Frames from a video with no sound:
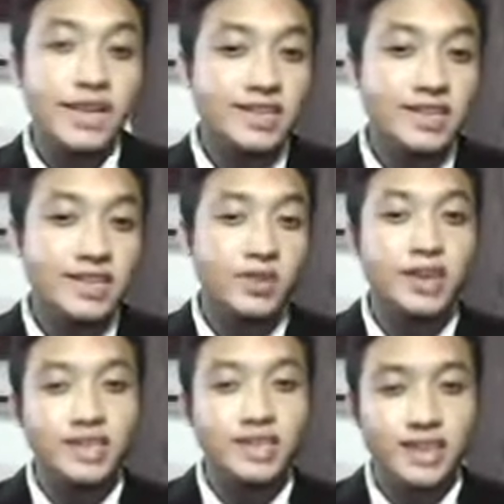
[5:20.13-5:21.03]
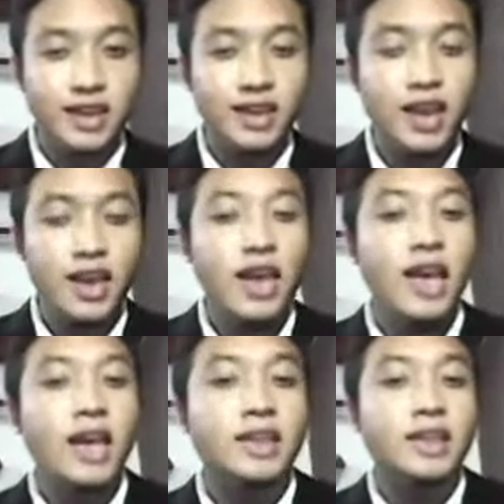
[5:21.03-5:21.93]
easy to understand
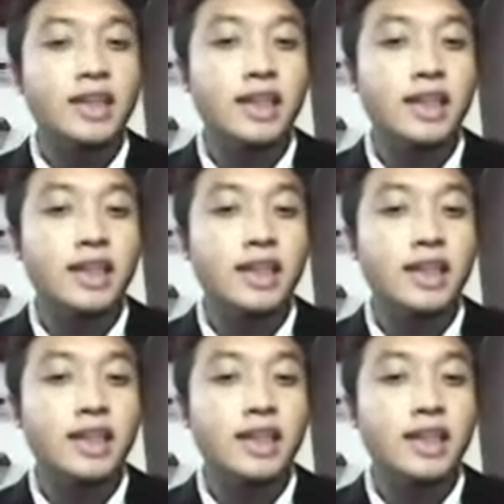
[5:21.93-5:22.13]
and the